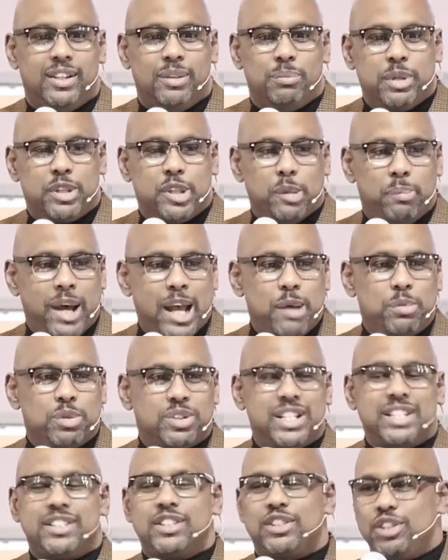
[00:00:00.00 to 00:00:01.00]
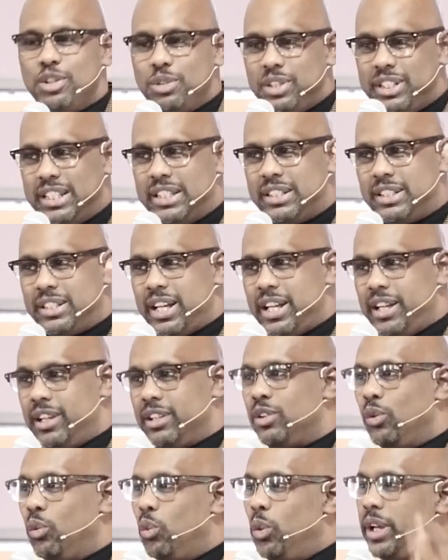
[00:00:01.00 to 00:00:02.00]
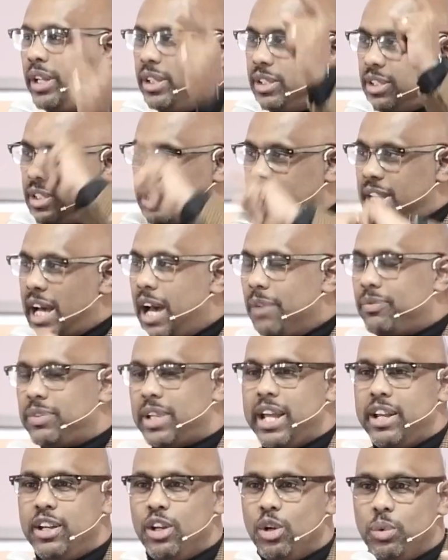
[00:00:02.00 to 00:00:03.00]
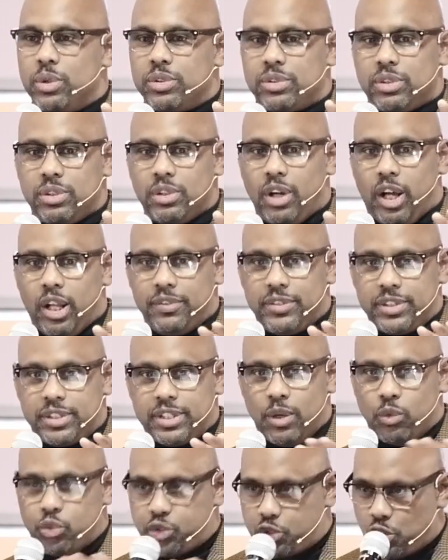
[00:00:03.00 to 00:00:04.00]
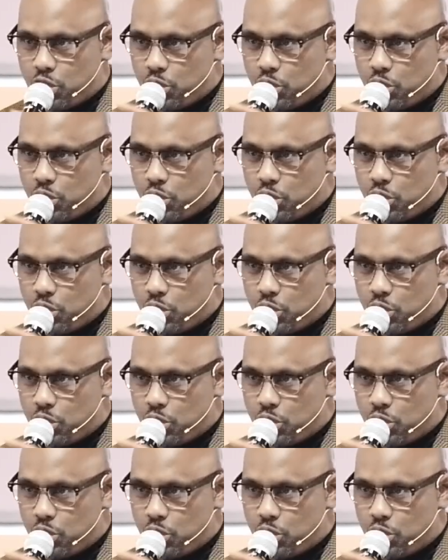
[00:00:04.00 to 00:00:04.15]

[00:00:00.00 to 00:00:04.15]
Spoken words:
But the Bible says as soon as he said it, the wind stopped and there was all of a sudden,